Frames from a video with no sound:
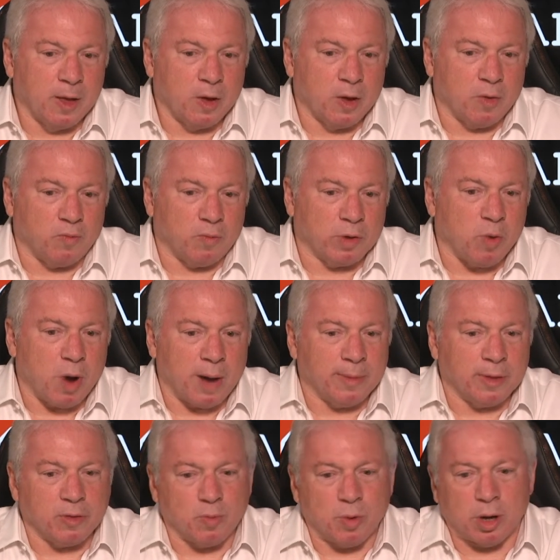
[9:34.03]

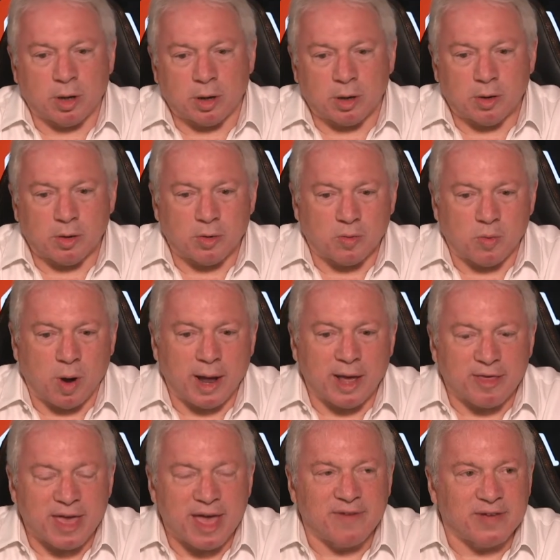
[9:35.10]
requirements weren't quite as
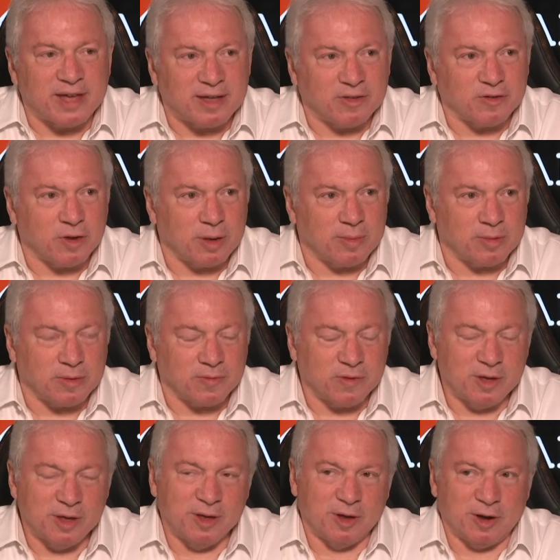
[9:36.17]
heavy in terms of
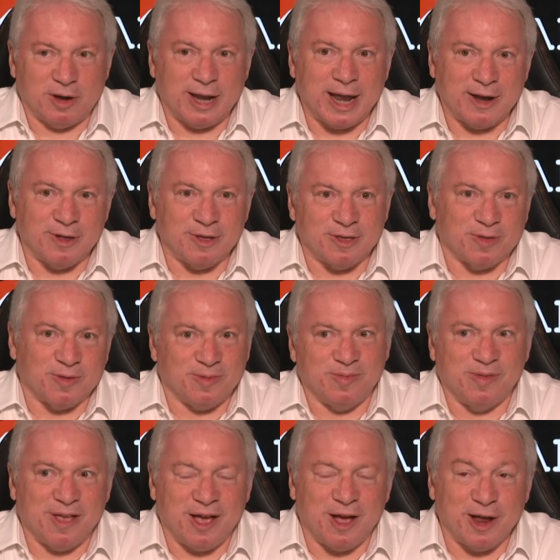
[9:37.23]
lenders'
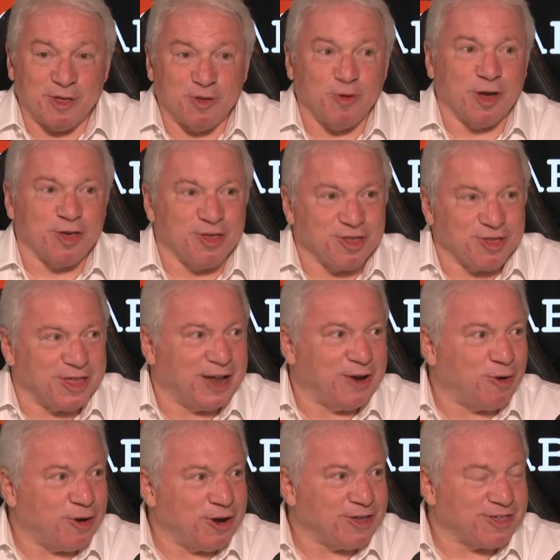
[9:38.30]
instructions to their
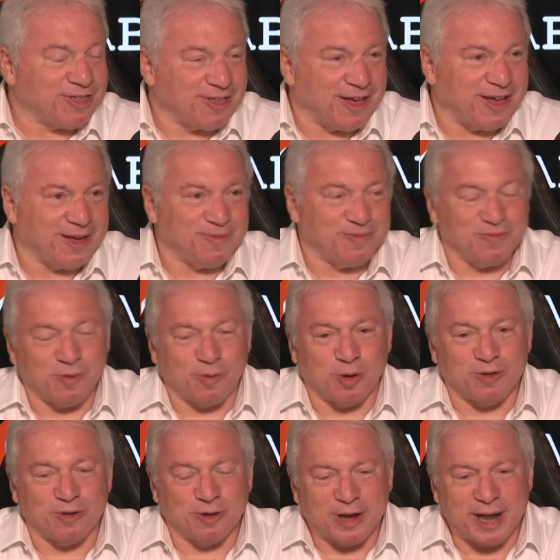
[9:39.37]
lawyers for what
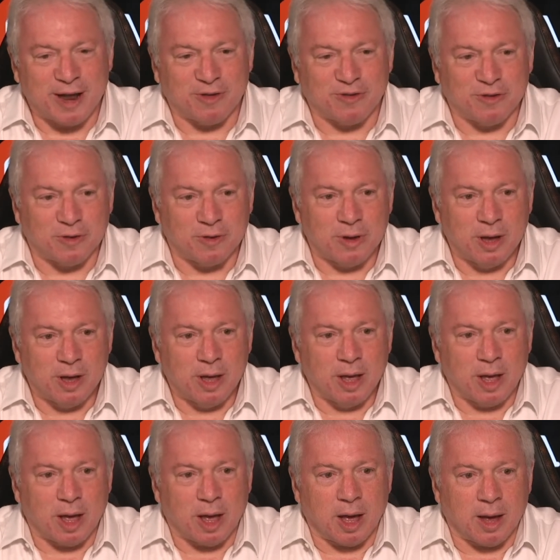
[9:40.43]
to look out to.
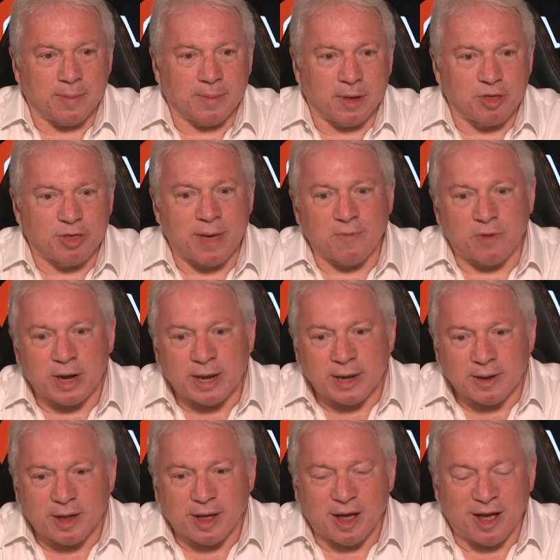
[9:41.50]
Generally,
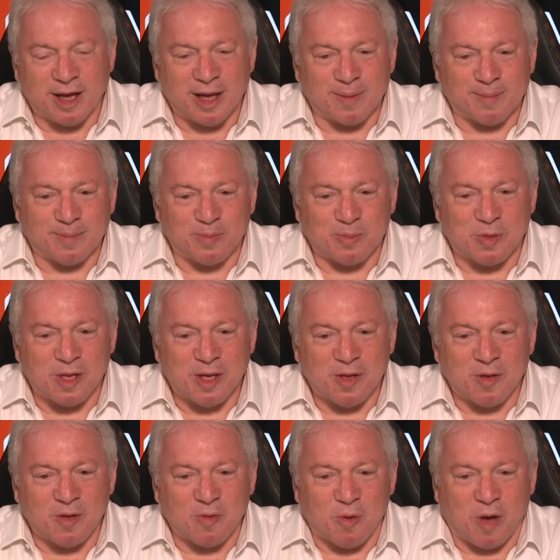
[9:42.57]

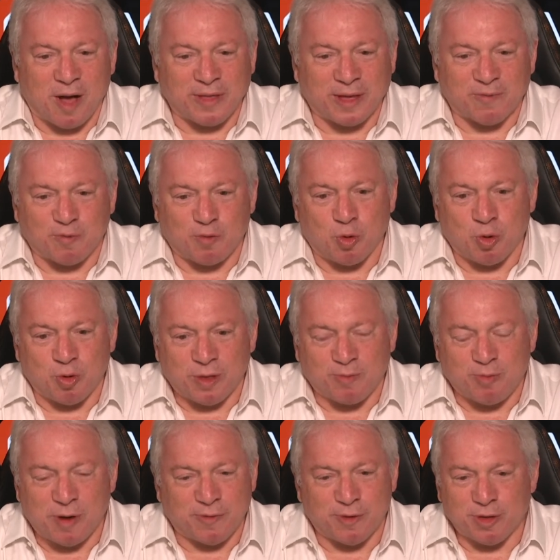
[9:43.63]
I think the
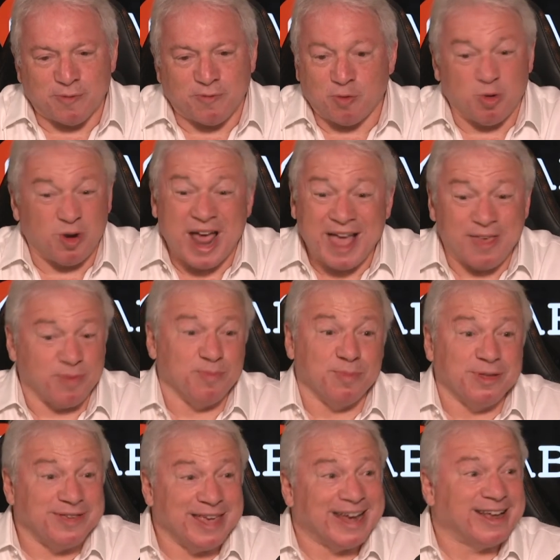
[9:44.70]
prevalence of fraud hasn't
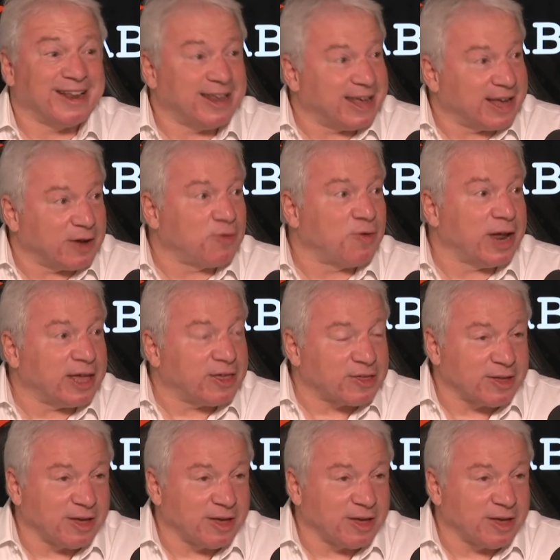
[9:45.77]
particularly increased,